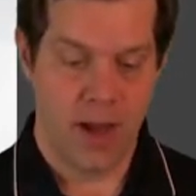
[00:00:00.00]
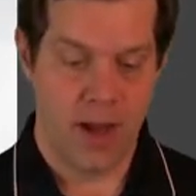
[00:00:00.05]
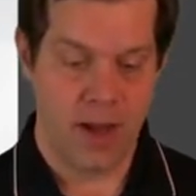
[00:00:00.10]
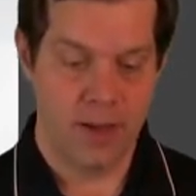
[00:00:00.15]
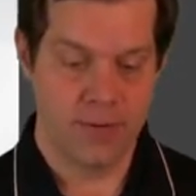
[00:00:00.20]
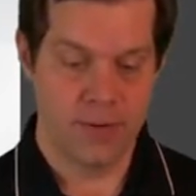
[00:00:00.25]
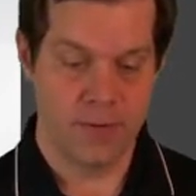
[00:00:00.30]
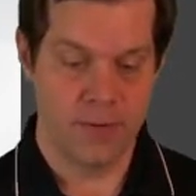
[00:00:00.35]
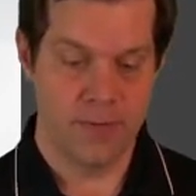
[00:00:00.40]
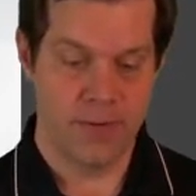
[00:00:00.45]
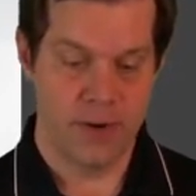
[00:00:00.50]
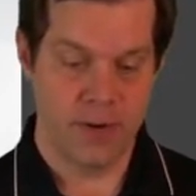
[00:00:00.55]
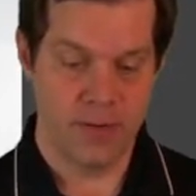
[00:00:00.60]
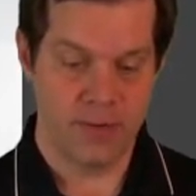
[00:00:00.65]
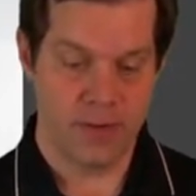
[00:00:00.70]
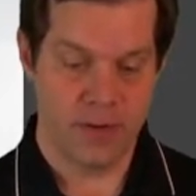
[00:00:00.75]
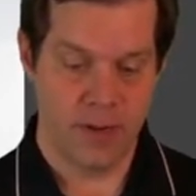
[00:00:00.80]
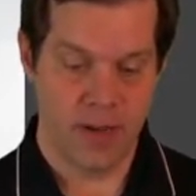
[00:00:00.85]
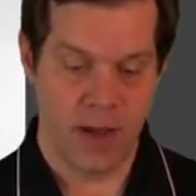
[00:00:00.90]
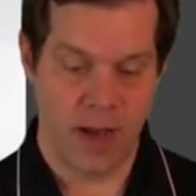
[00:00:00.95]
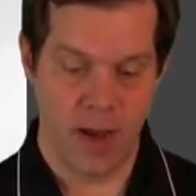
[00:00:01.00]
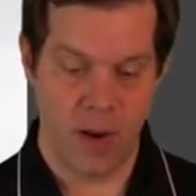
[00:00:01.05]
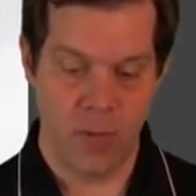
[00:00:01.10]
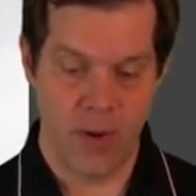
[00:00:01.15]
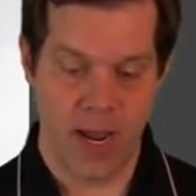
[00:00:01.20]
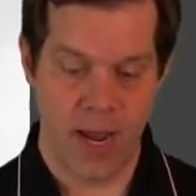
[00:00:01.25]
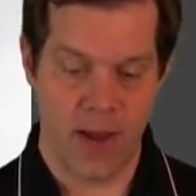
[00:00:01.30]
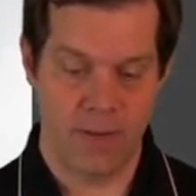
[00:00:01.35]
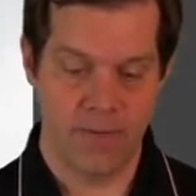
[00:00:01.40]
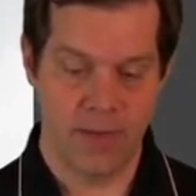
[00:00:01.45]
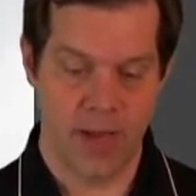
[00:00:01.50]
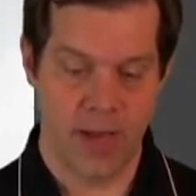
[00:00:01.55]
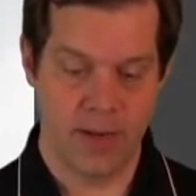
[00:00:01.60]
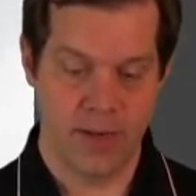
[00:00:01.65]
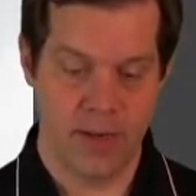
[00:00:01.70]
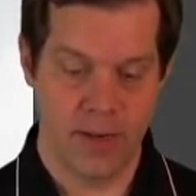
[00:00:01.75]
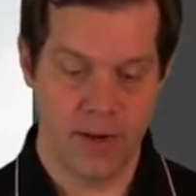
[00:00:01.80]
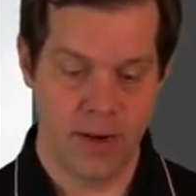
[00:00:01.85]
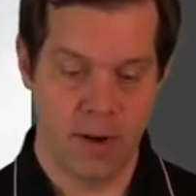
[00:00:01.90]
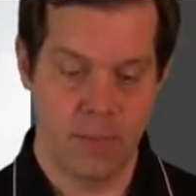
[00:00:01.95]
So first, we have
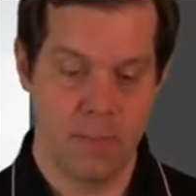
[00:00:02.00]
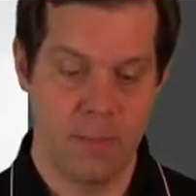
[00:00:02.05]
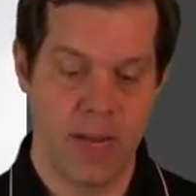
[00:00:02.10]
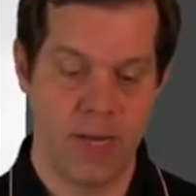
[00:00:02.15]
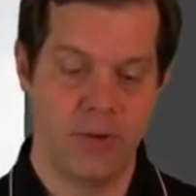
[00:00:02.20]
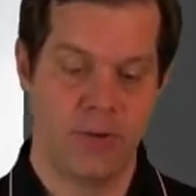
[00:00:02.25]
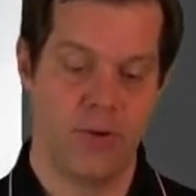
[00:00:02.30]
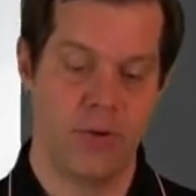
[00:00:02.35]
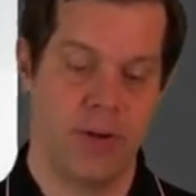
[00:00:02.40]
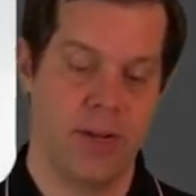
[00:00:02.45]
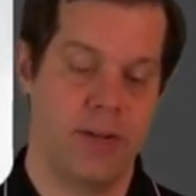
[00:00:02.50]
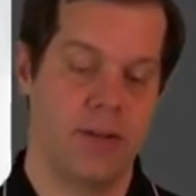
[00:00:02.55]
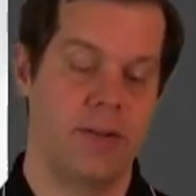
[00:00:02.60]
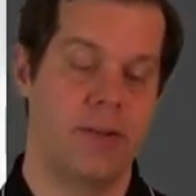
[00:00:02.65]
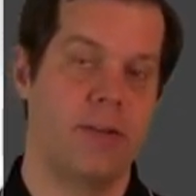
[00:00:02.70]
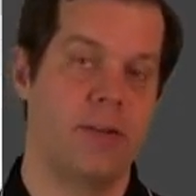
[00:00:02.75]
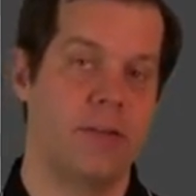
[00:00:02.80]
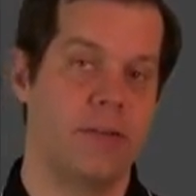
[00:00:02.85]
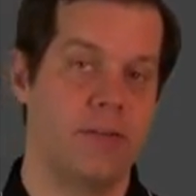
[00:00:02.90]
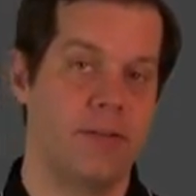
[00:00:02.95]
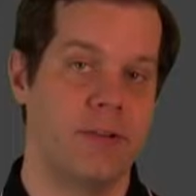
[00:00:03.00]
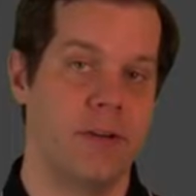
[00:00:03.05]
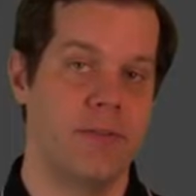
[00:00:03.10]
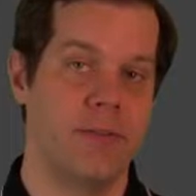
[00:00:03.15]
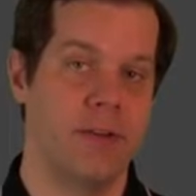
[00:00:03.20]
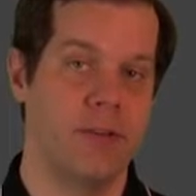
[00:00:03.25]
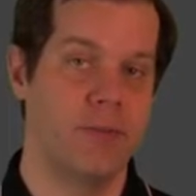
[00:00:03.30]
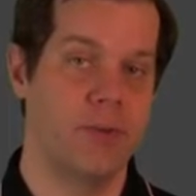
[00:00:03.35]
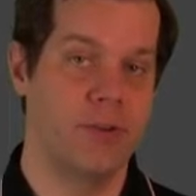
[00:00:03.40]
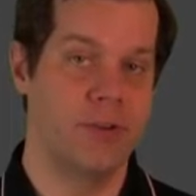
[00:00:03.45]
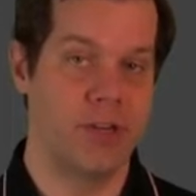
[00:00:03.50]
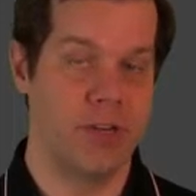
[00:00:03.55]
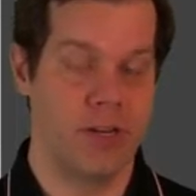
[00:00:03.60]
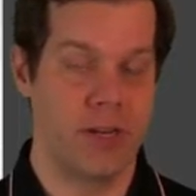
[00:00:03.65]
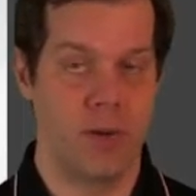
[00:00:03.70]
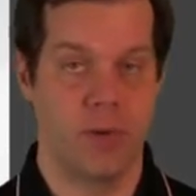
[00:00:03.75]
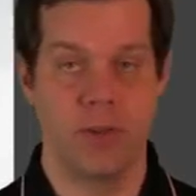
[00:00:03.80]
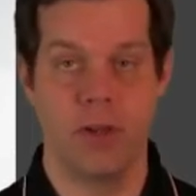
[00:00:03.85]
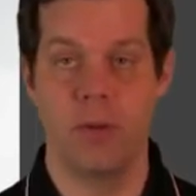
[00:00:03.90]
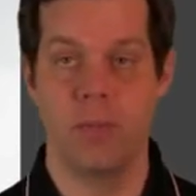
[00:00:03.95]
that in our mentoring service, which you can
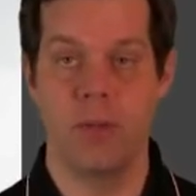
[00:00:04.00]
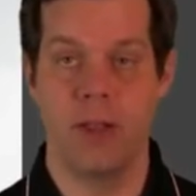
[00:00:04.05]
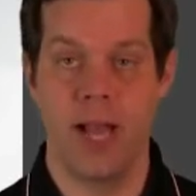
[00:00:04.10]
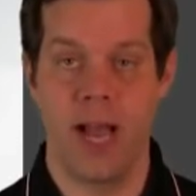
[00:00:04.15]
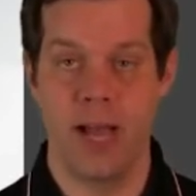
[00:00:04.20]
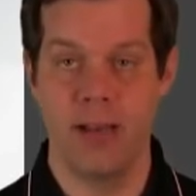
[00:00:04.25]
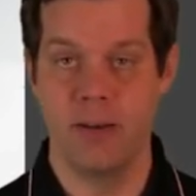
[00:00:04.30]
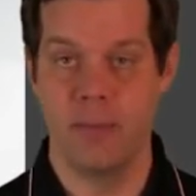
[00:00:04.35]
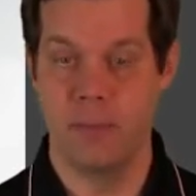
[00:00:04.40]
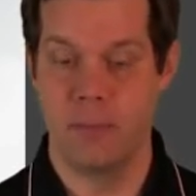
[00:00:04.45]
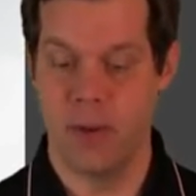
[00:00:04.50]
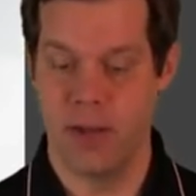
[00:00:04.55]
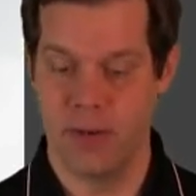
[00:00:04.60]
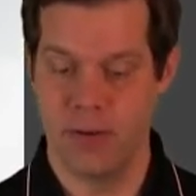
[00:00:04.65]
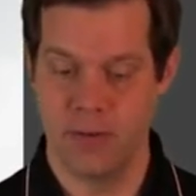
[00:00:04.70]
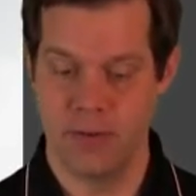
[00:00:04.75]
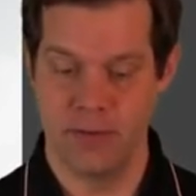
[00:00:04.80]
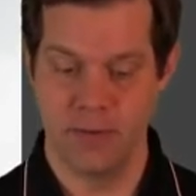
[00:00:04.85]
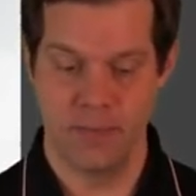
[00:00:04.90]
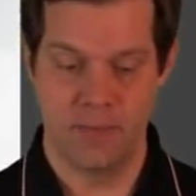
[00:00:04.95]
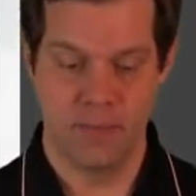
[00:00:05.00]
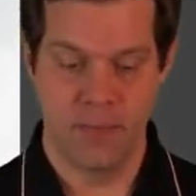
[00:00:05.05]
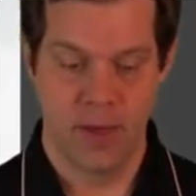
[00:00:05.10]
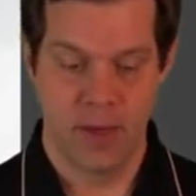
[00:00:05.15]
get with our Platinum bundles.